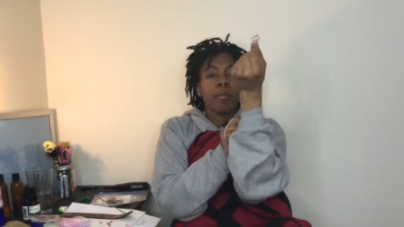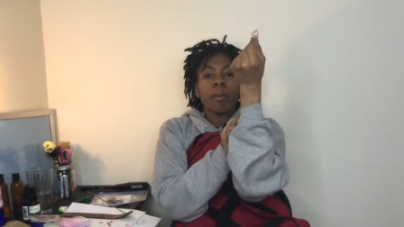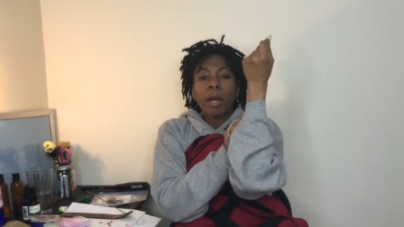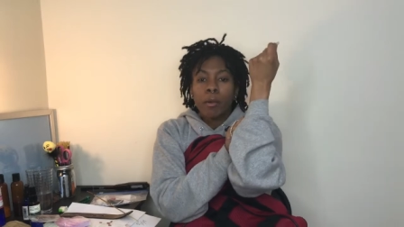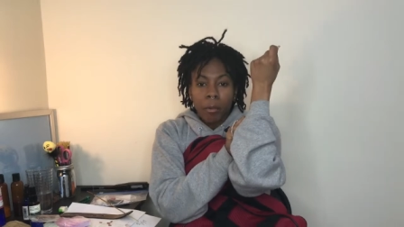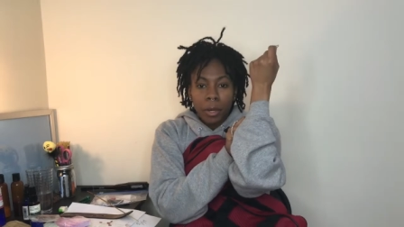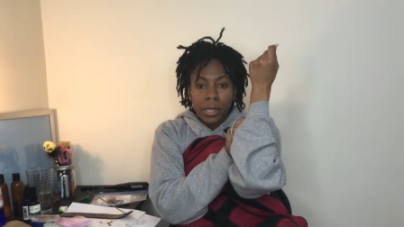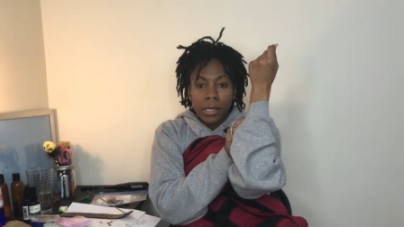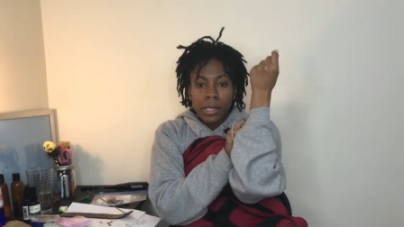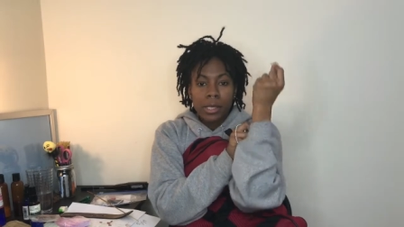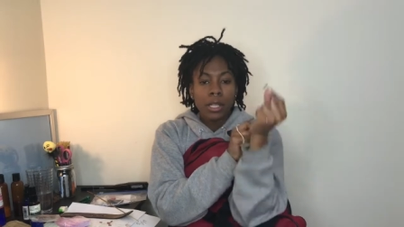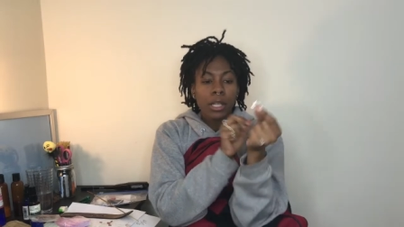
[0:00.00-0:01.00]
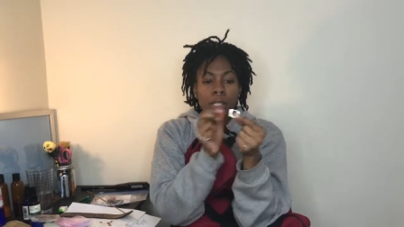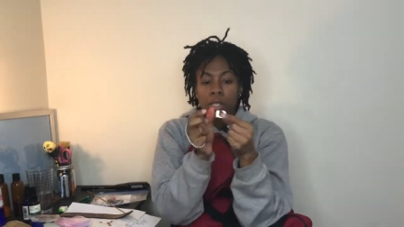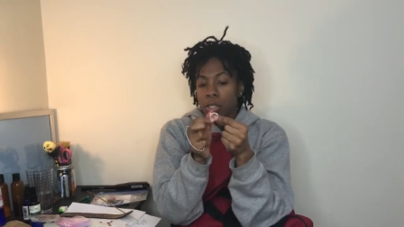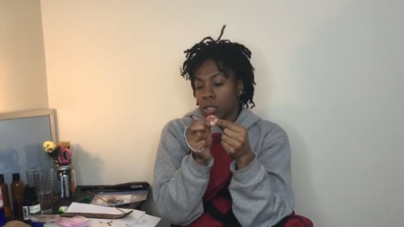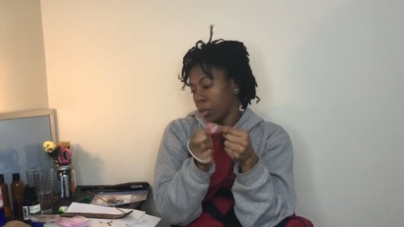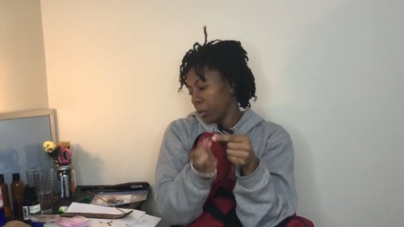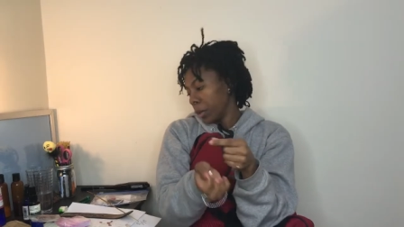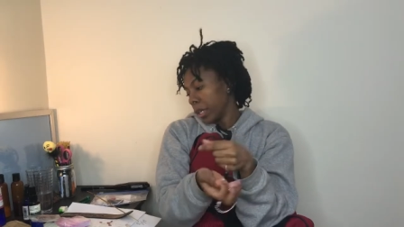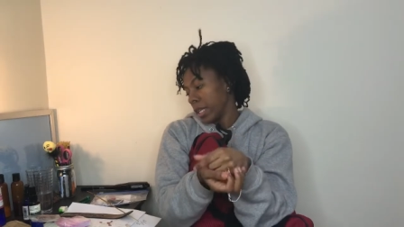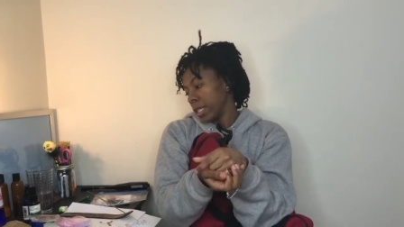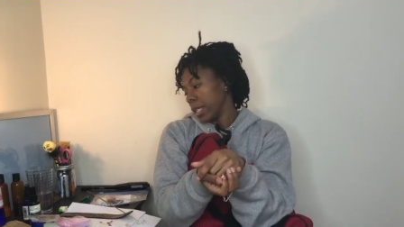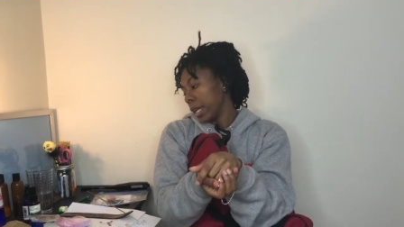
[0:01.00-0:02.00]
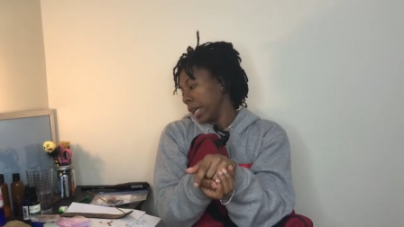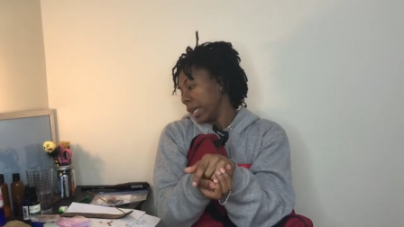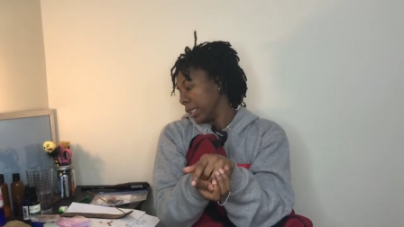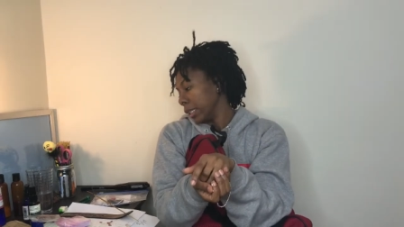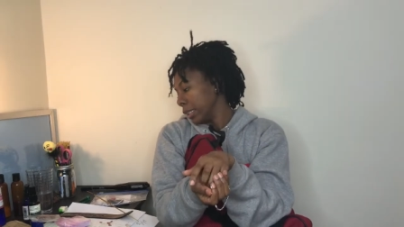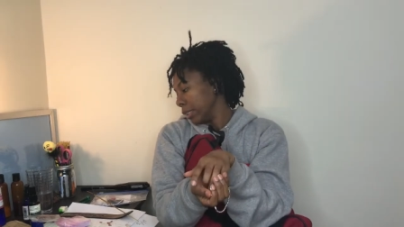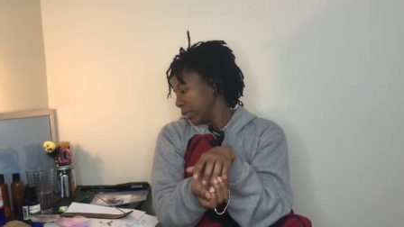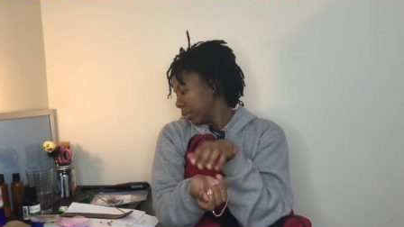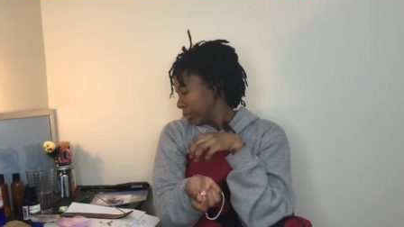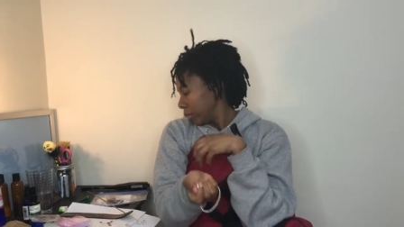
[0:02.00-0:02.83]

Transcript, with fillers: fit my wrist. So where does an anklet?